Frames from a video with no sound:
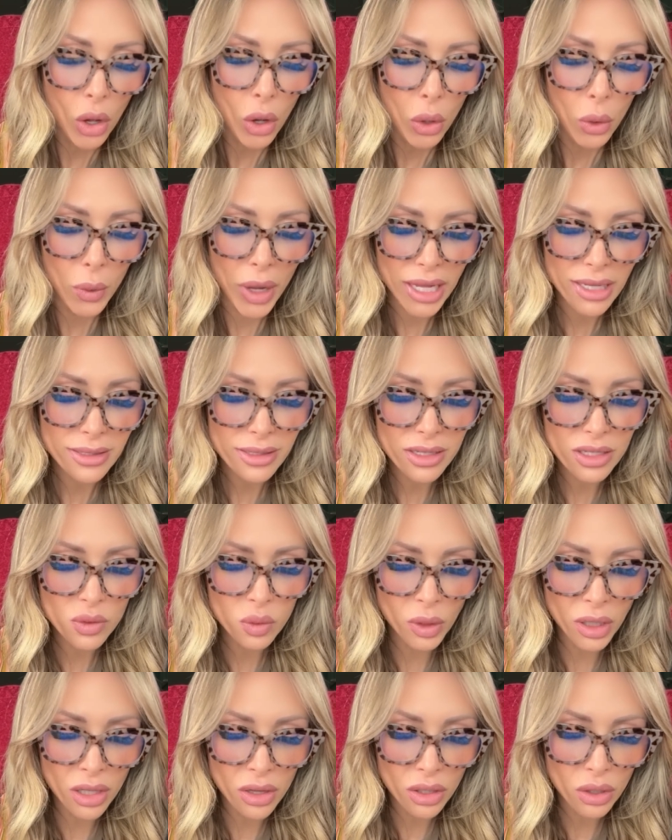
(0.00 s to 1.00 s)
West is
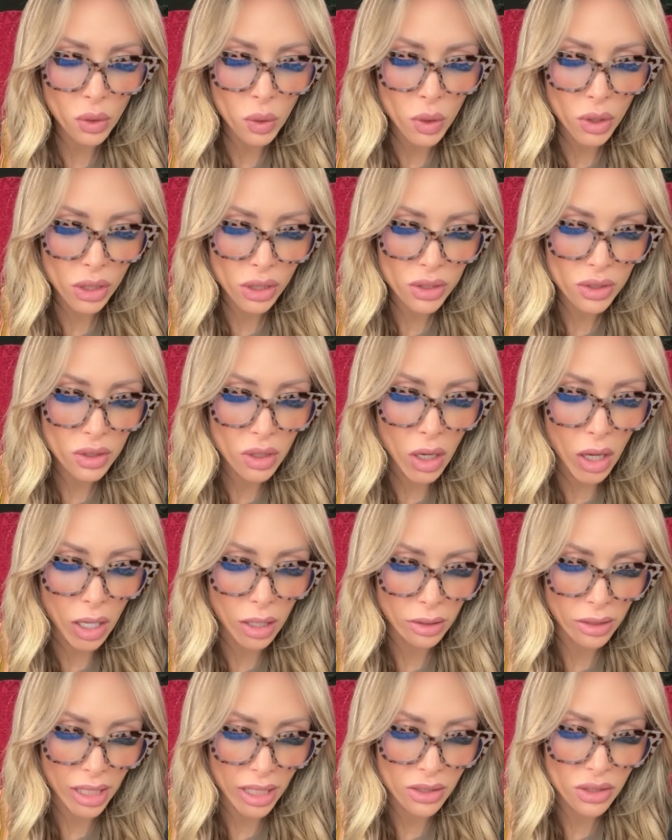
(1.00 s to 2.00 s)
one of the quarters
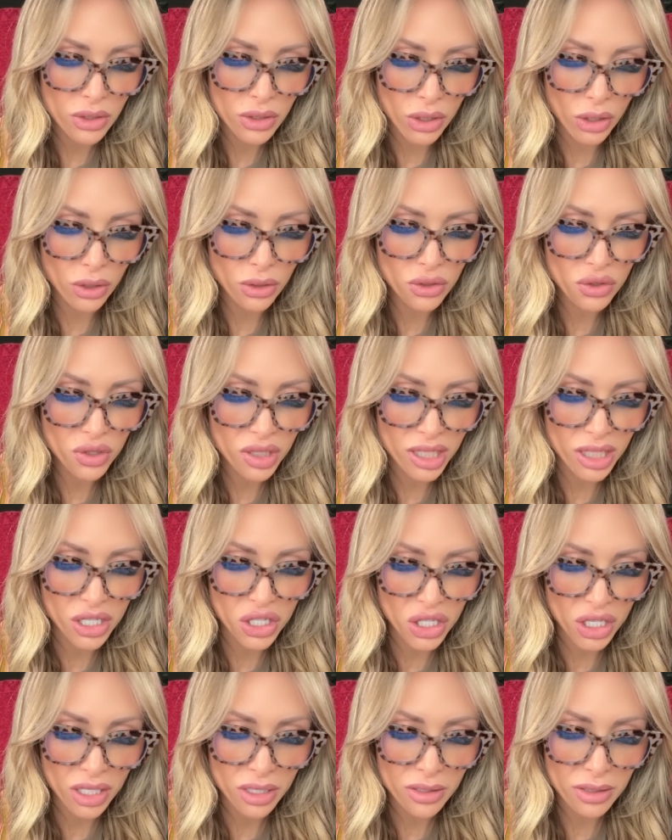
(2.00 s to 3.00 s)
called in certain
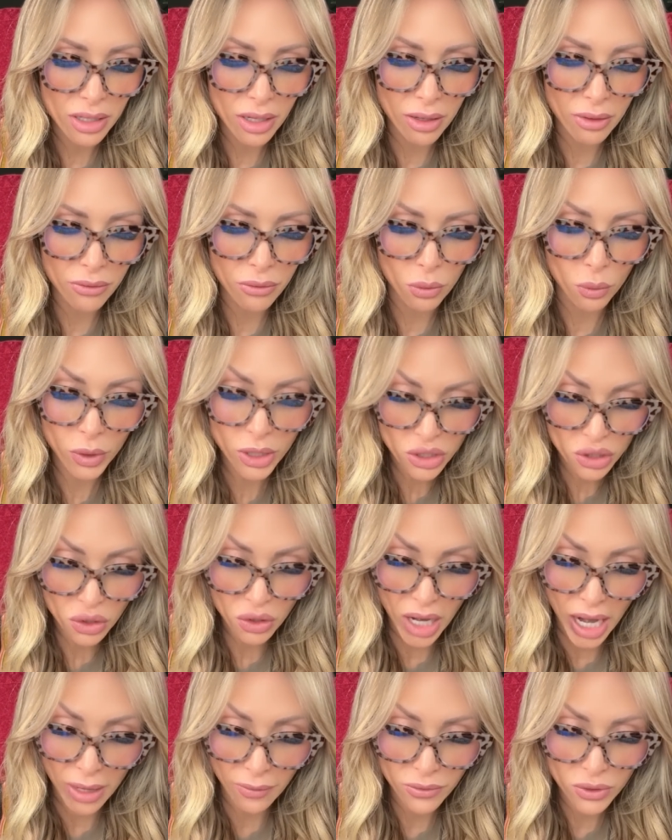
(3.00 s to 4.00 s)
traditions of
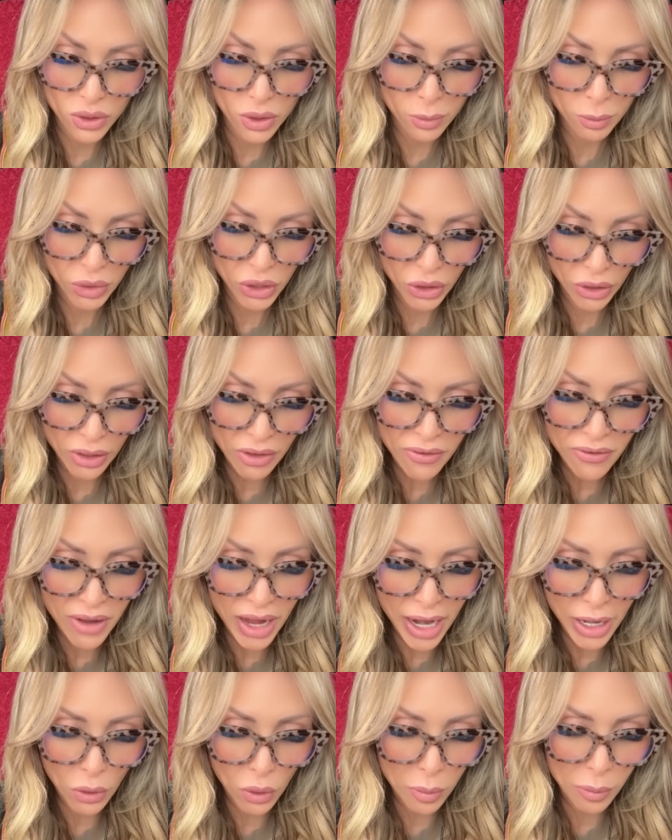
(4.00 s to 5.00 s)
witchcraft to
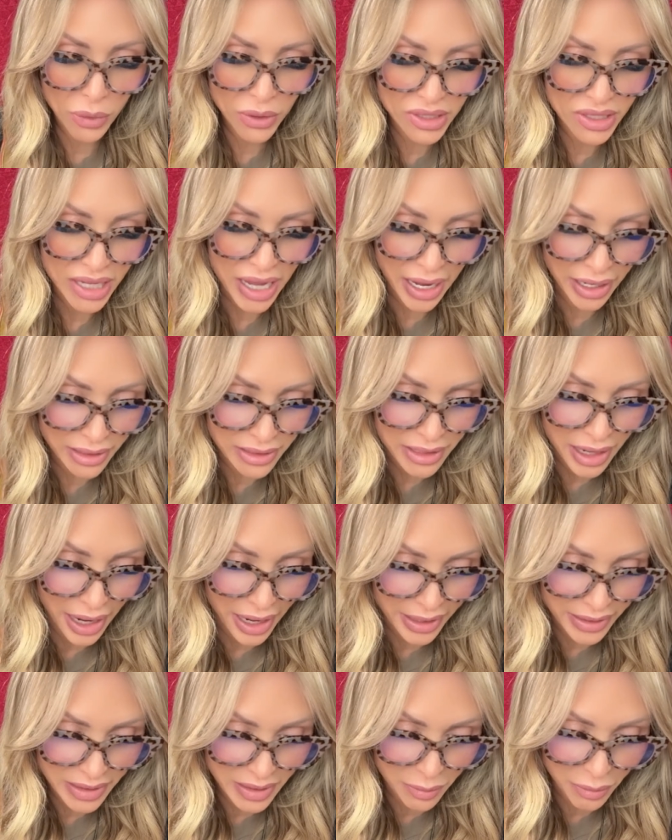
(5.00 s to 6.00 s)
purify or protect
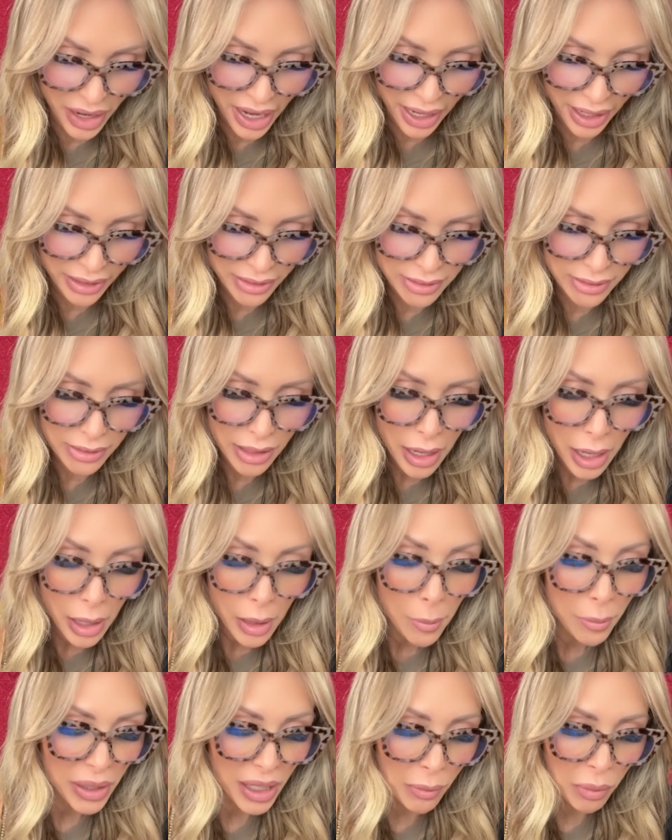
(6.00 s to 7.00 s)
a space.
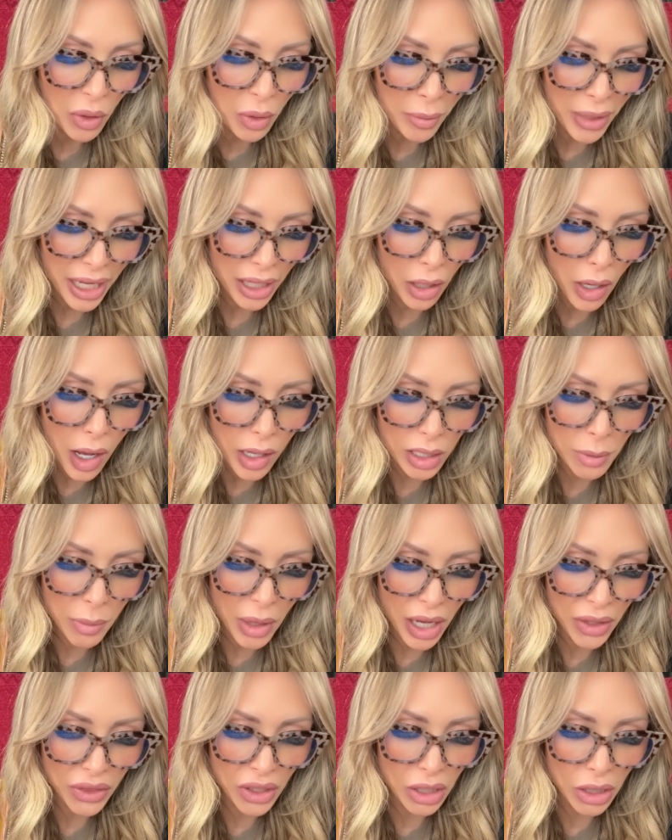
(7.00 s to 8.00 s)
People may call
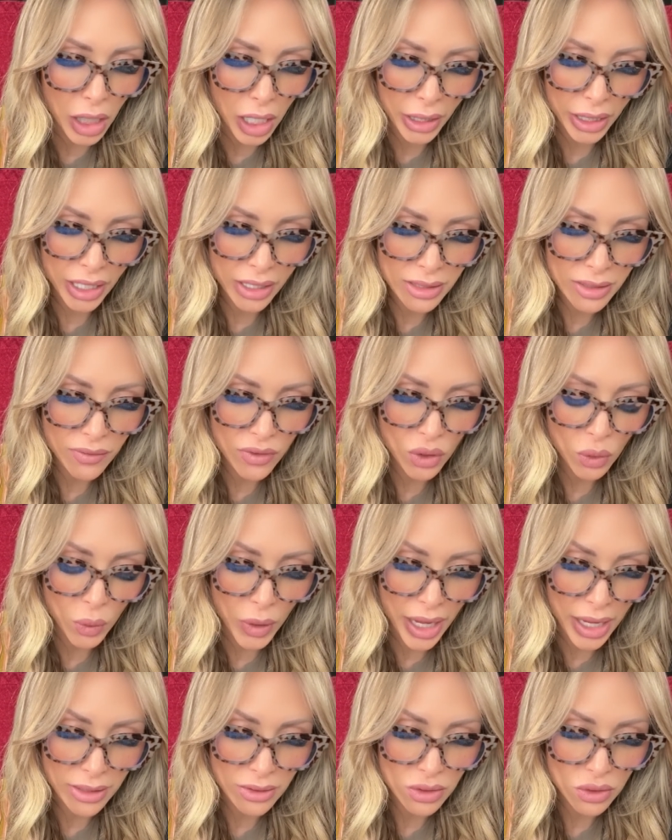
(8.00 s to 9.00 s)
upon the guardians of the
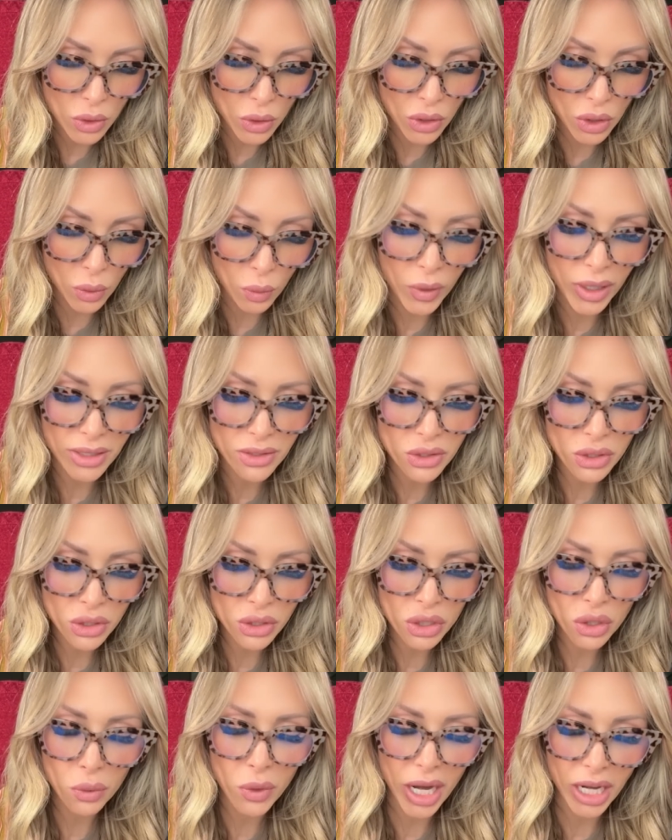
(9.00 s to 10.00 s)
West or the Western
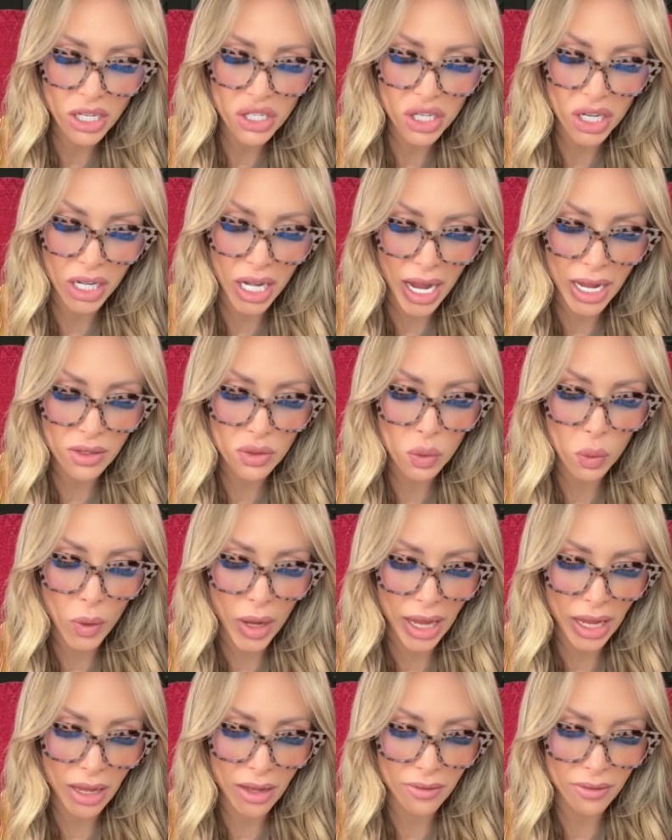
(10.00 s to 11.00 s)
direction as
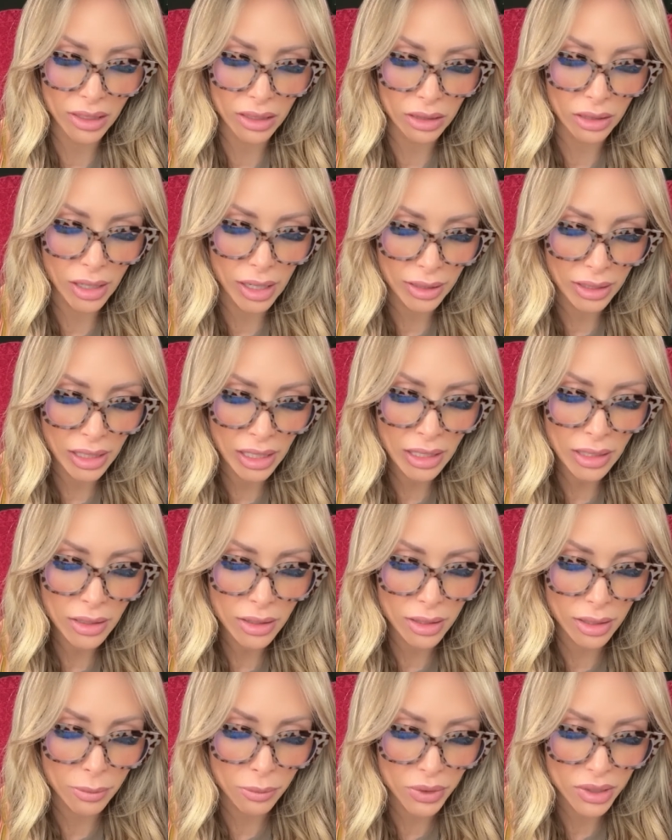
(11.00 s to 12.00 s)
way of unlocking
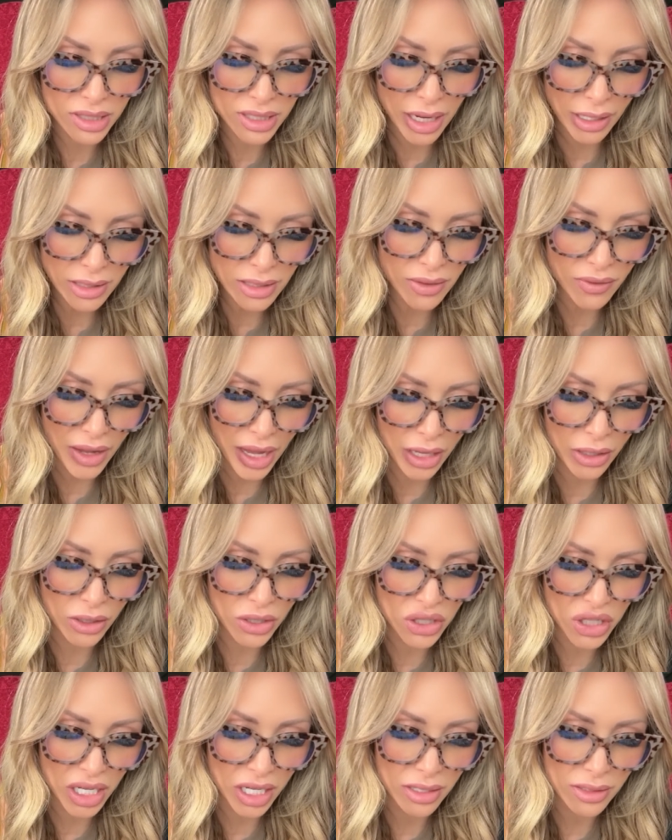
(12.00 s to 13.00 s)
the protective
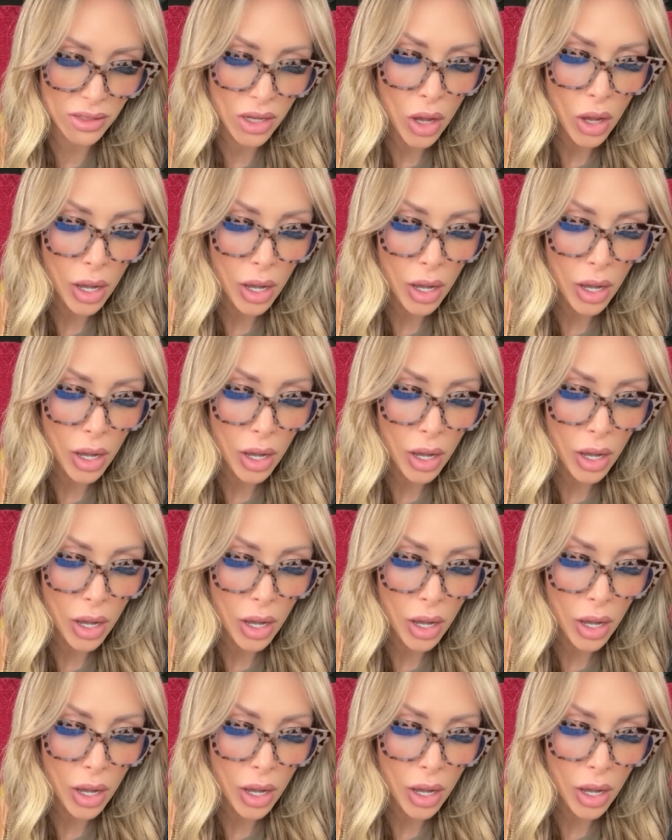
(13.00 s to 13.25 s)
energies